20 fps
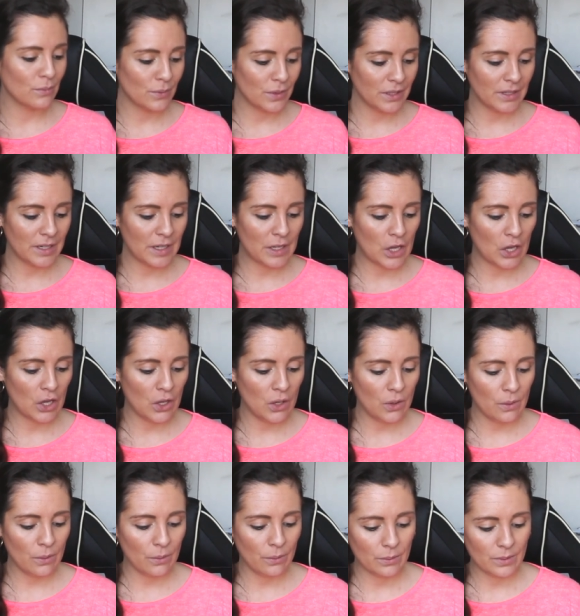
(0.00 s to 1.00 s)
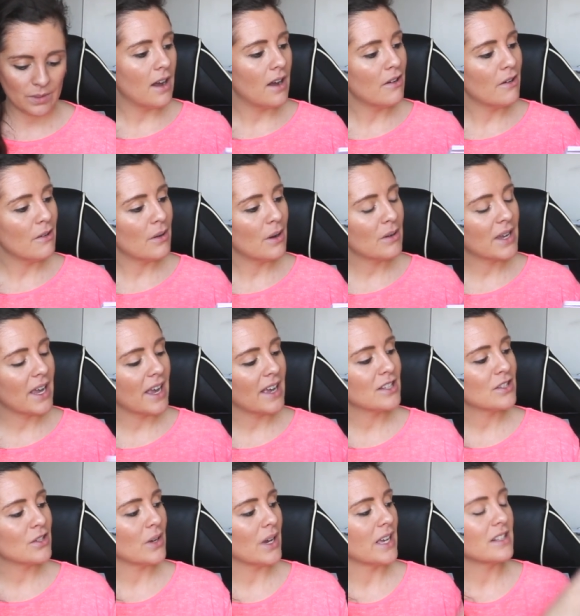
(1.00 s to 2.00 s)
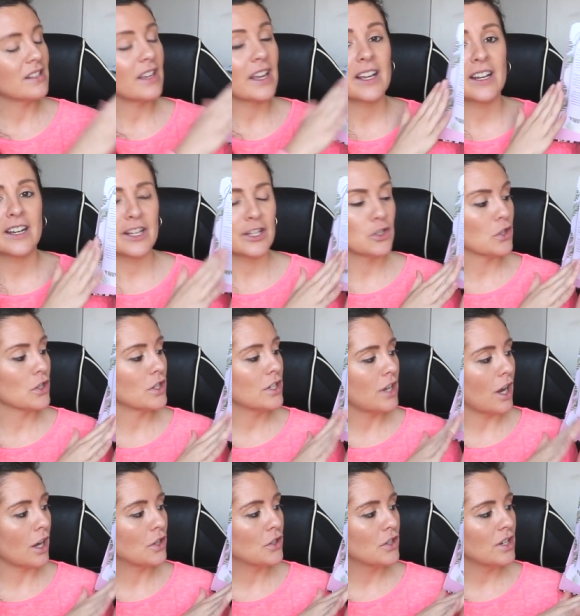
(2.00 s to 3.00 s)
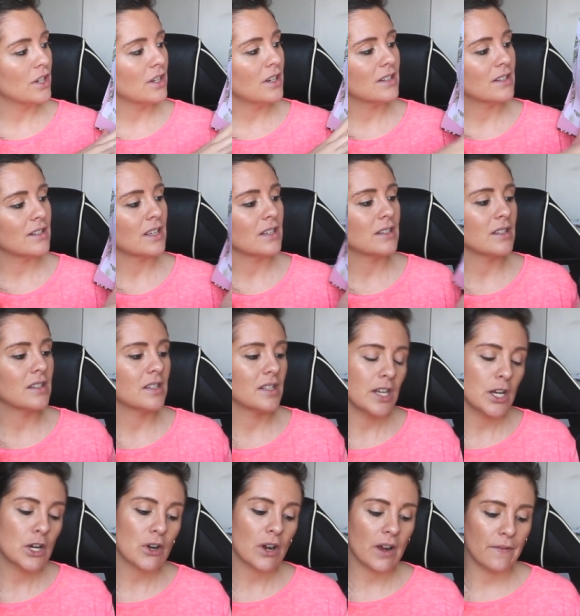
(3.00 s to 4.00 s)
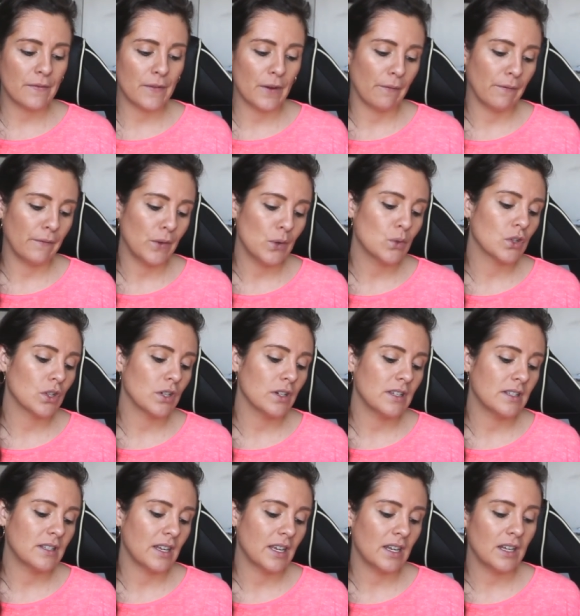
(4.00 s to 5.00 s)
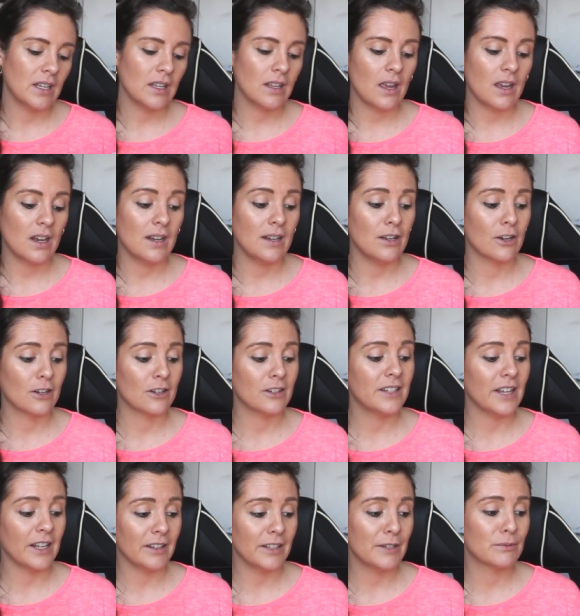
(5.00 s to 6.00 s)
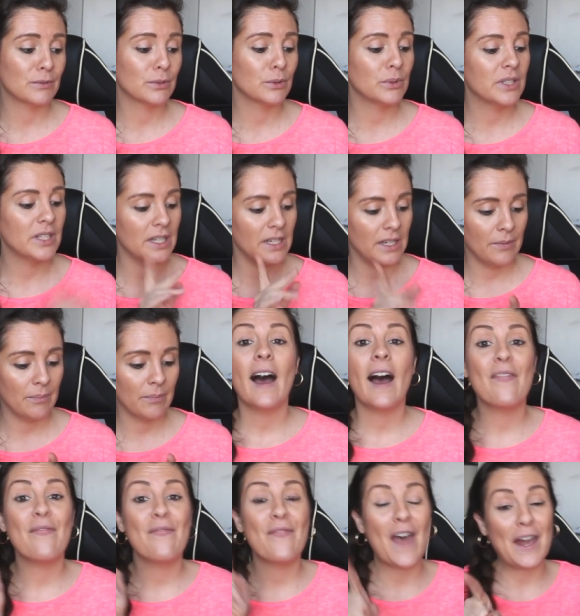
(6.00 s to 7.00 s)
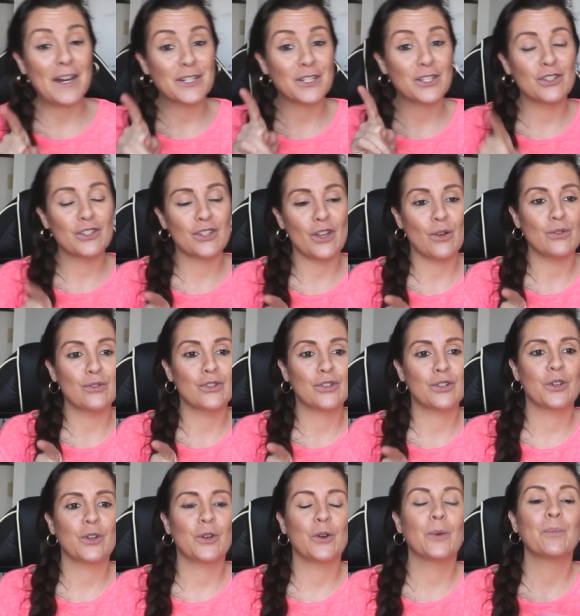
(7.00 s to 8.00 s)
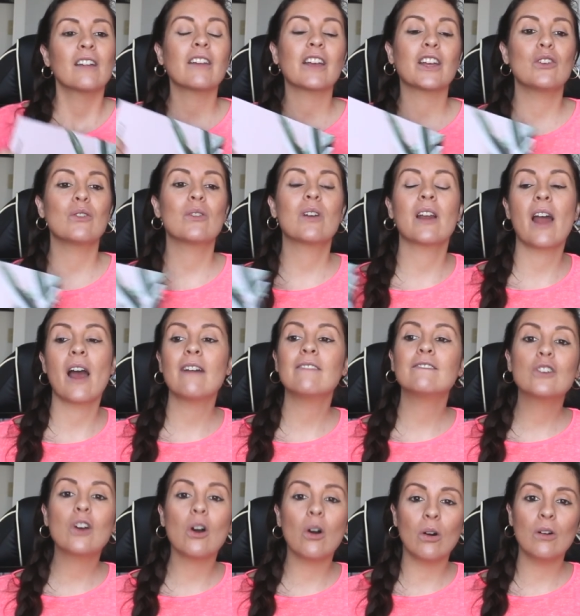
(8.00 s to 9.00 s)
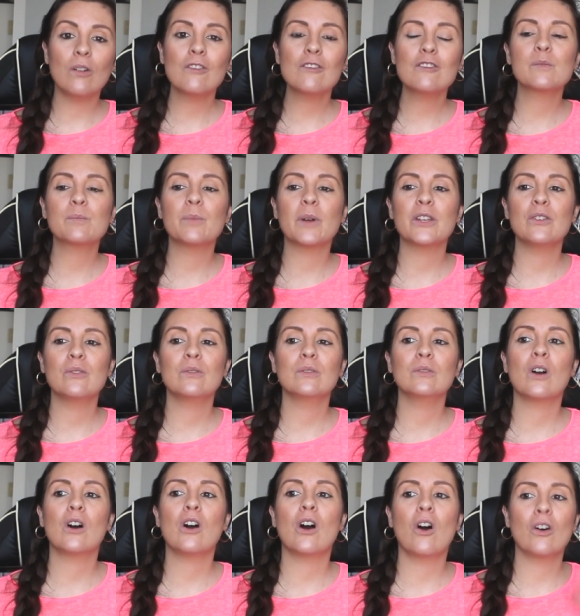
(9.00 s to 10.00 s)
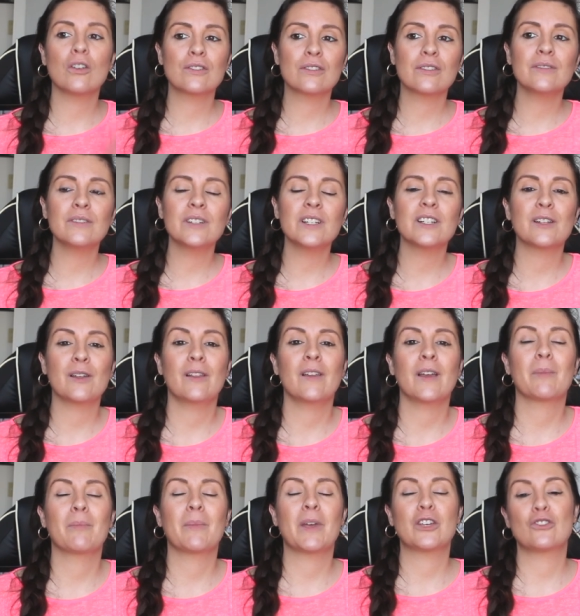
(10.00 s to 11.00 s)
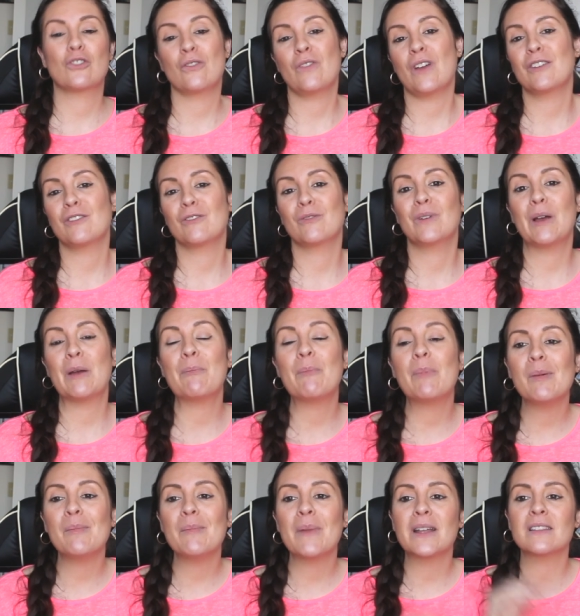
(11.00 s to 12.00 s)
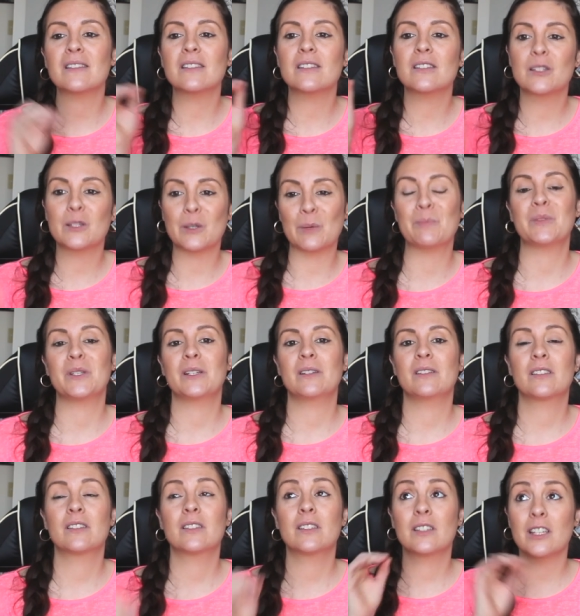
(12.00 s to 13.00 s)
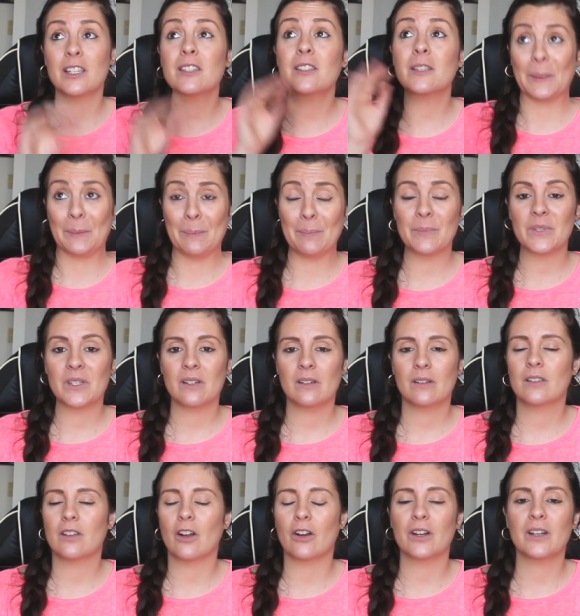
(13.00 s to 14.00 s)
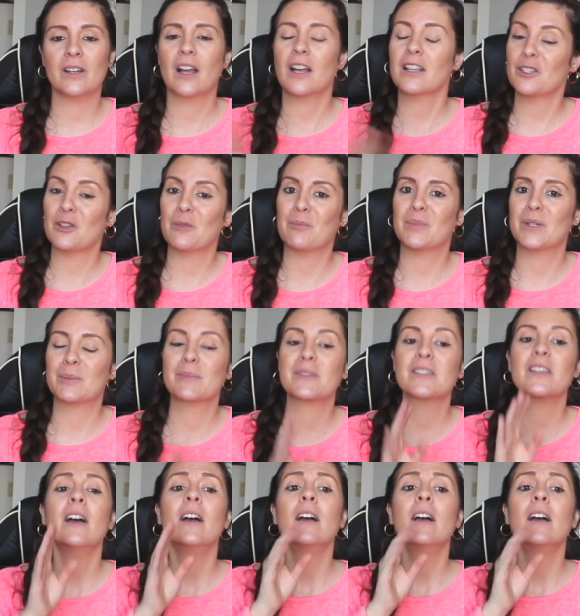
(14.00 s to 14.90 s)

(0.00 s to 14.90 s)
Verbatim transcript: really cute. Oh, okay, so it has like an introduction. It says the secret of your future is hidden in your daily routine. And that is so true. Like you can have goals, but you also need to like make sure that you implement some systems, sorry, not symptoms,